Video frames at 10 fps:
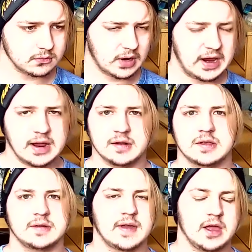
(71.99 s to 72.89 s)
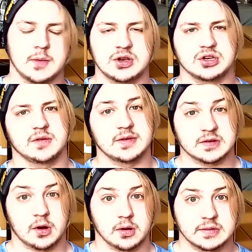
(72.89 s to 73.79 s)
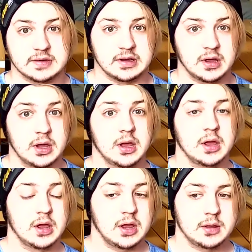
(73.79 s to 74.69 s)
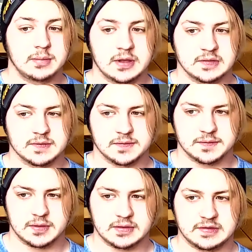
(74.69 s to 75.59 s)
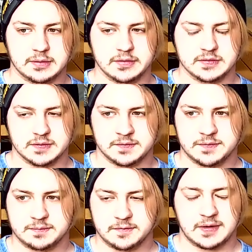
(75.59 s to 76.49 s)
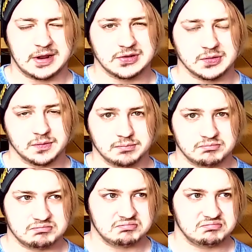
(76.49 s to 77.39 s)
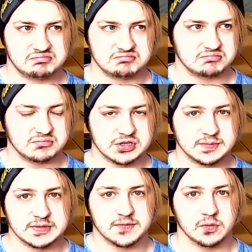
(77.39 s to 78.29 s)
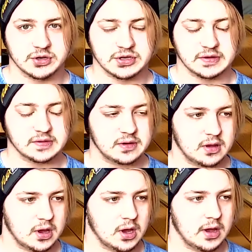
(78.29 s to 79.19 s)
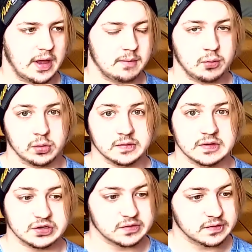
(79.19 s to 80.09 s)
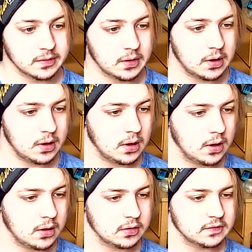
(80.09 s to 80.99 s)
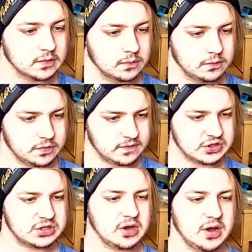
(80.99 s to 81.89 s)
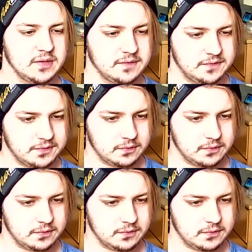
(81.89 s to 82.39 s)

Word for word: and the devaluation of his currency because of a series of financial just misfortunes uh, and poor decisions. So the vision of